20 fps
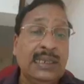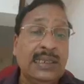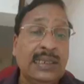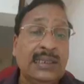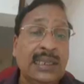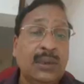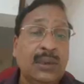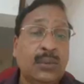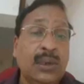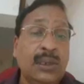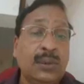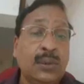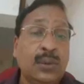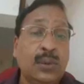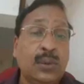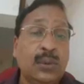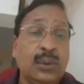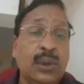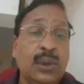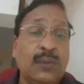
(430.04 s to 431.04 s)
equal to
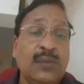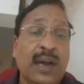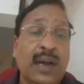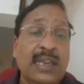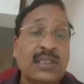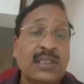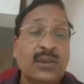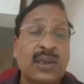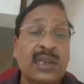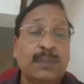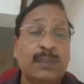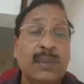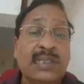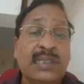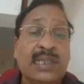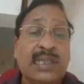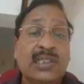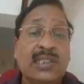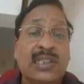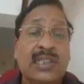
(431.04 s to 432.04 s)
root of R square plus
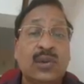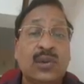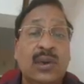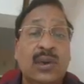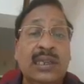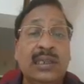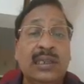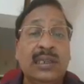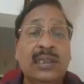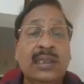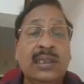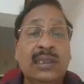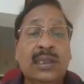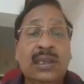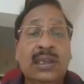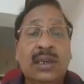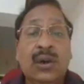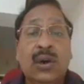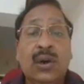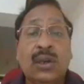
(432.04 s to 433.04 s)
XL square,
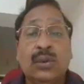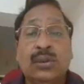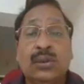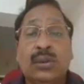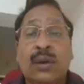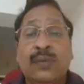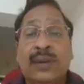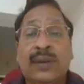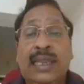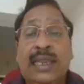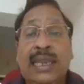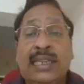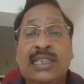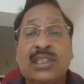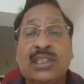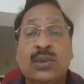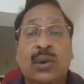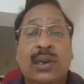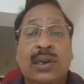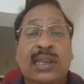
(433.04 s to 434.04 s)
or root of 8
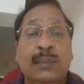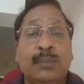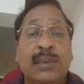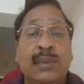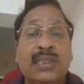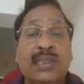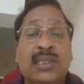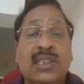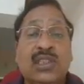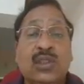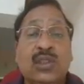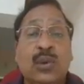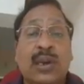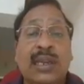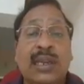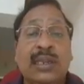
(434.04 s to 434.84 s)
square plus 6 square,